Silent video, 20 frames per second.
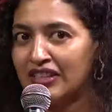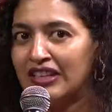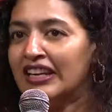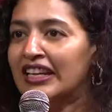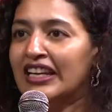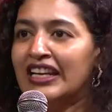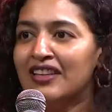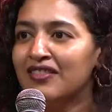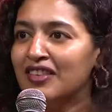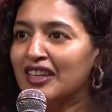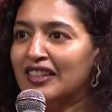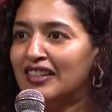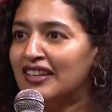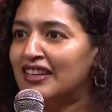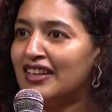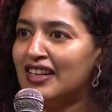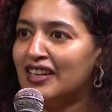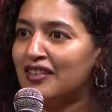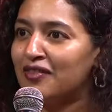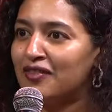reliving the
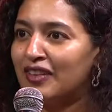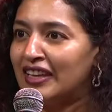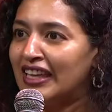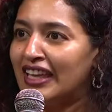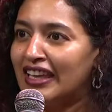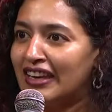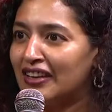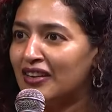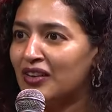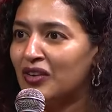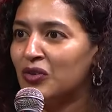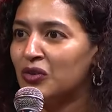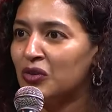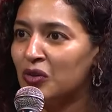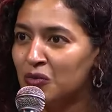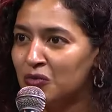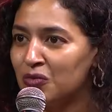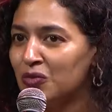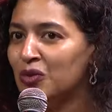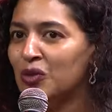grief again, you know,
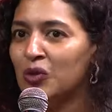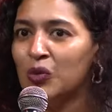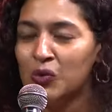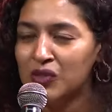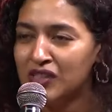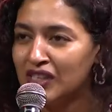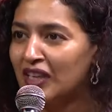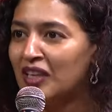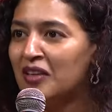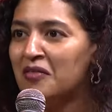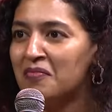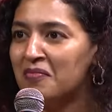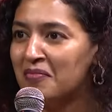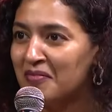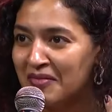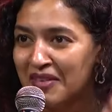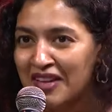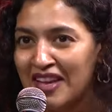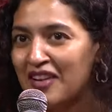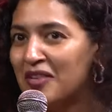you're losing him,
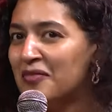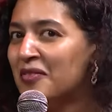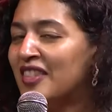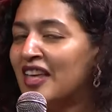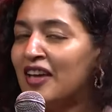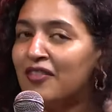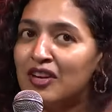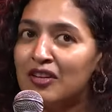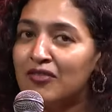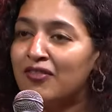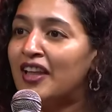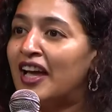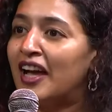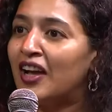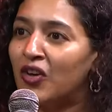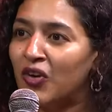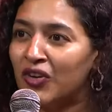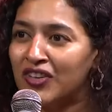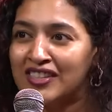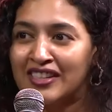with every
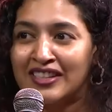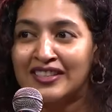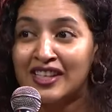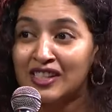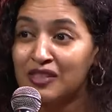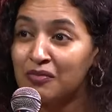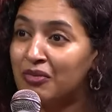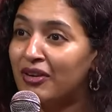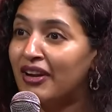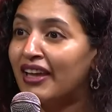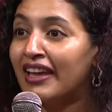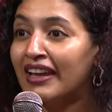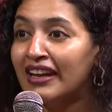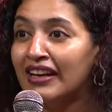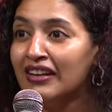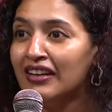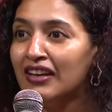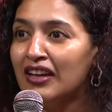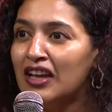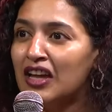flag hoisting there's
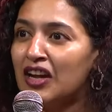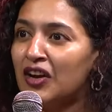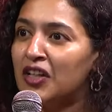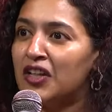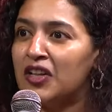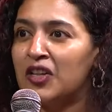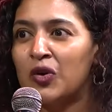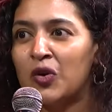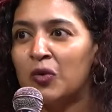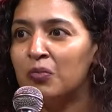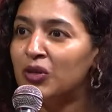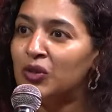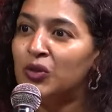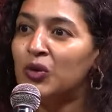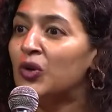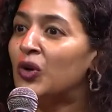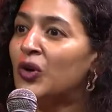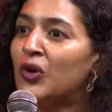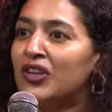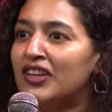pride, nana romba
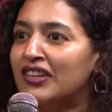dukkam